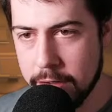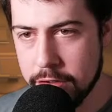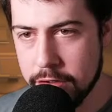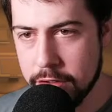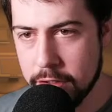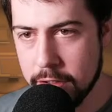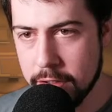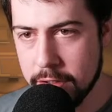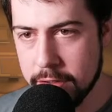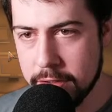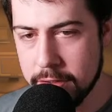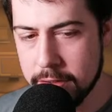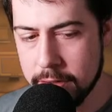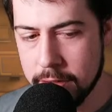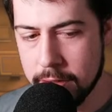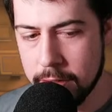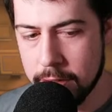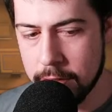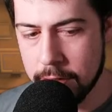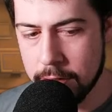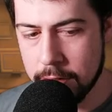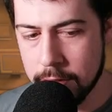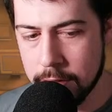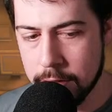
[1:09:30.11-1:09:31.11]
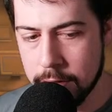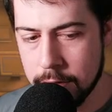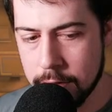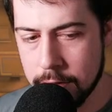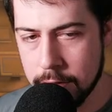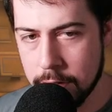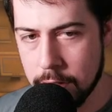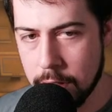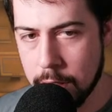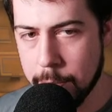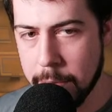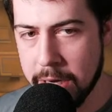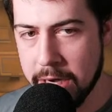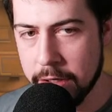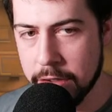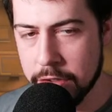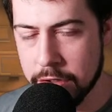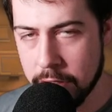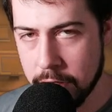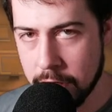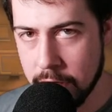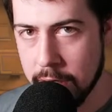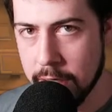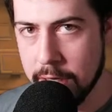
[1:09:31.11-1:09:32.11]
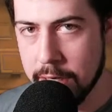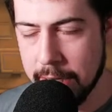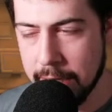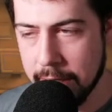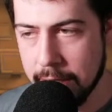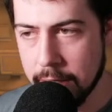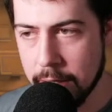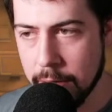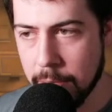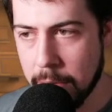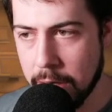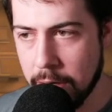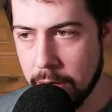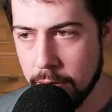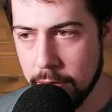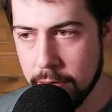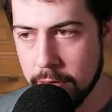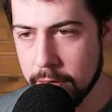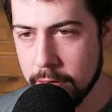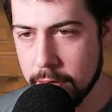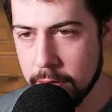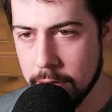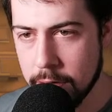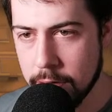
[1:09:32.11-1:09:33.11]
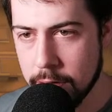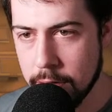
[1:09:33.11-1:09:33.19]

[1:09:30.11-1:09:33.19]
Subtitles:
just to make sure I take him out.